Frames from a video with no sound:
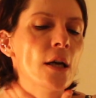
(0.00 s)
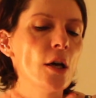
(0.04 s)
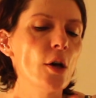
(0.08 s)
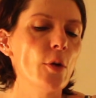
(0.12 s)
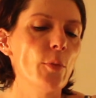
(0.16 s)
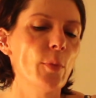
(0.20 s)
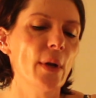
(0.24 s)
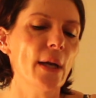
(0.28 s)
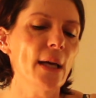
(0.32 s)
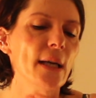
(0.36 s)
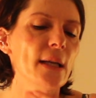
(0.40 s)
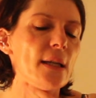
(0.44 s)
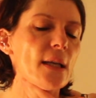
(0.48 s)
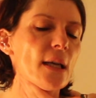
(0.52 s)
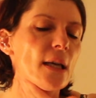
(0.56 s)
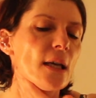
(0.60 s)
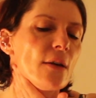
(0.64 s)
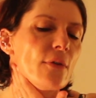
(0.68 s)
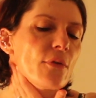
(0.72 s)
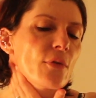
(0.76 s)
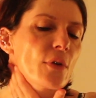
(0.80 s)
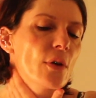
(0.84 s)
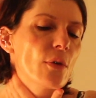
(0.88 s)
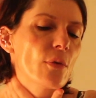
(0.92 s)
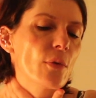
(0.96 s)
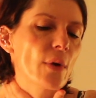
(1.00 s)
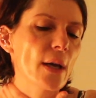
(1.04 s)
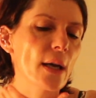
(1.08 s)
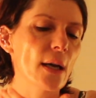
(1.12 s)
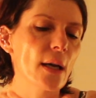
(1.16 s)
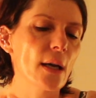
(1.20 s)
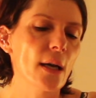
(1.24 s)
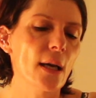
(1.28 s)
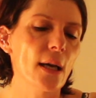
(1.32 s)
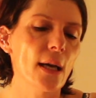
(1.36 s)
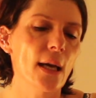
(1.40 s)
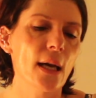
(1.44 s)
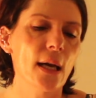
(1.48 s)
Apply it
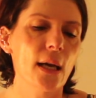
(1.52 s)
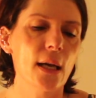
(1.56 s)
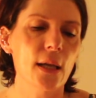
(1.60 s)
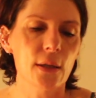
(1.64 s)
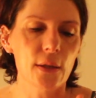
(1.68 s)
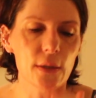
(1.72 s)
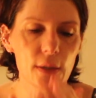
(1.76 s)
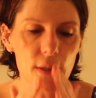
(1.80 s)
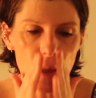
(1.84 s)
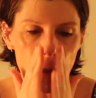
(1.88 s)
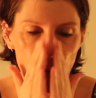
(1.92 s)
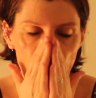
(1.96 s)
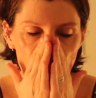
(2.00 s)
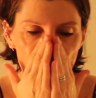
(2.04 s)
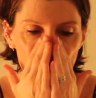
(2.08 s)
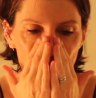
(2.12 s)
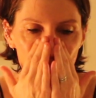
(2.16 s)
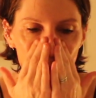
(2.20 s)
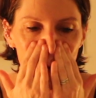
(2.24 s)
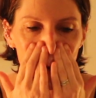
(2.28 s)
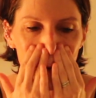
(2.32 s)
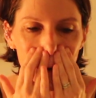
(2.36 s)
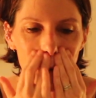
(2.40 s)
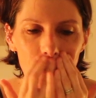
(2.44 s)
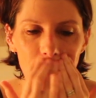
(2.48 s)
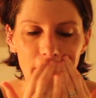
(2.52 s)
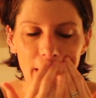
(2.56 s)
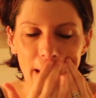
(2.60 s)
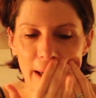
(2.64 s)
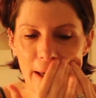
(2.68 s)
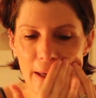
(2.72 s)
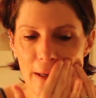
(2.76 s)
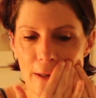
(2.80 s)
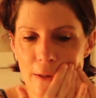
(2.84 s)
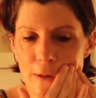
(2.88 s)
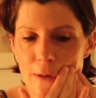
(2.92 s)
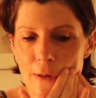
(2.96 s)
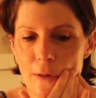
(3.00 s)
everywhere, and the
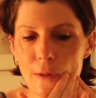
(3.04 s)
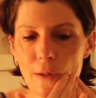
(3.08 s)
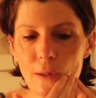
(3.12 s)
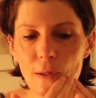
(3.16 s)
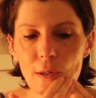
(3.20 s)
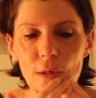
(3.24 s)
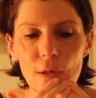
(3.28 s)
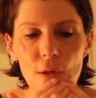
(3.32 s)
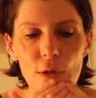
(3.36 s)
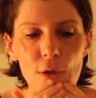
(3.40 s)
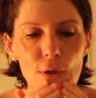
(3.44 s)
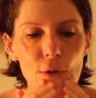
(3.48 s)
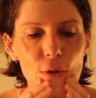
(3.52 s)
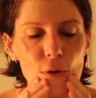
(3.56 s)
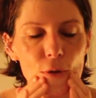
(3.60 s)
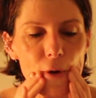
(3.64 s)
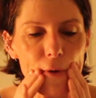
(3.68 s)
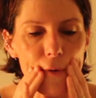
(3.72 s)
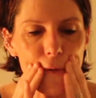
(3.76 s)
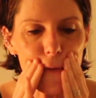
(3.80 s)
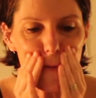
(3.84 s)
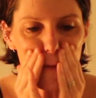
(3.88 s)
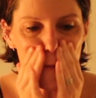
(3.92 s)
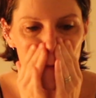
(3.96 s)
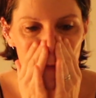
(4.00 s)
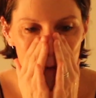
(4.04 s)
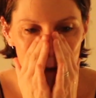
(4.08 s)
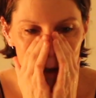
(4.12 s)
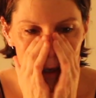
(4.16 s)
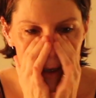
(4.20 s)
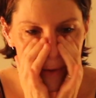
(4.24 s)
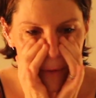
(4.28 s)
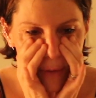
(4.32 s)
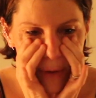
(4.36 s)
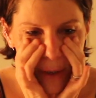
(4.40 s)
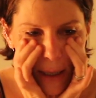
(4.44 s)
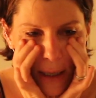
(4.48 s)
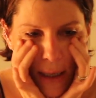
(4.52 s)
gommage is going to do a
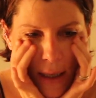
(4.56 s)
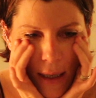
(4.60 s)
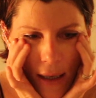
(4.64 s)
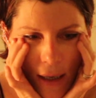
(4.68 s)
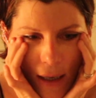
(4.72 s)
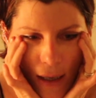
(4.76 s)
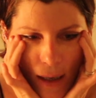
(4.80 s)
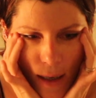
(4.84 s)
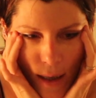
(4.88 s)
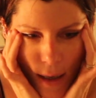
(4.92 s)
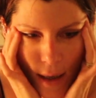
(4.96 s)
very